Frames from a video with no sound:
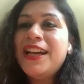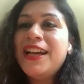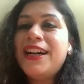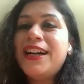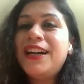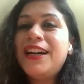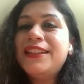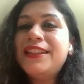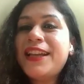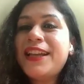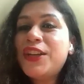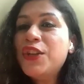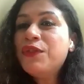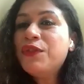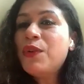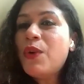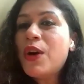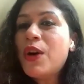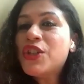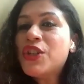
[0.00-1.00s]
Thank you
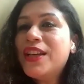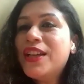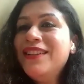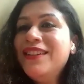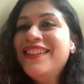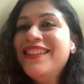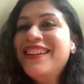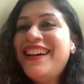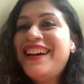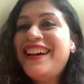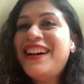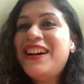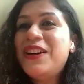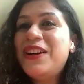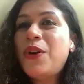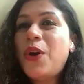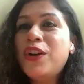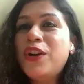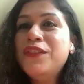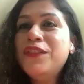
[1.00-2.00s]
for watching.
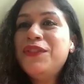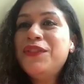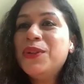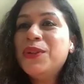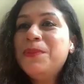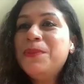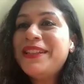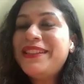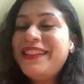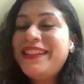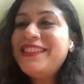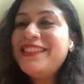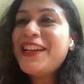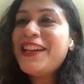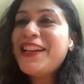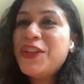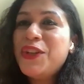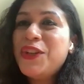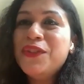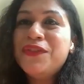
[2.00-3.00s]
All of you, Prateek,
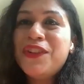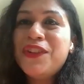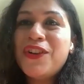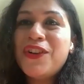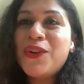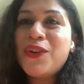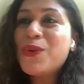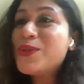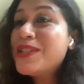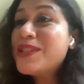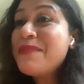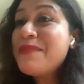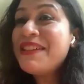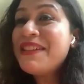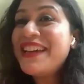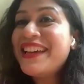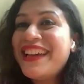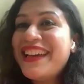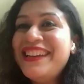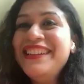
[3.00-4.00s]
thank you for hosting me
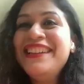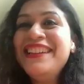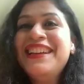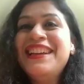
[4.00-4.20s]
again.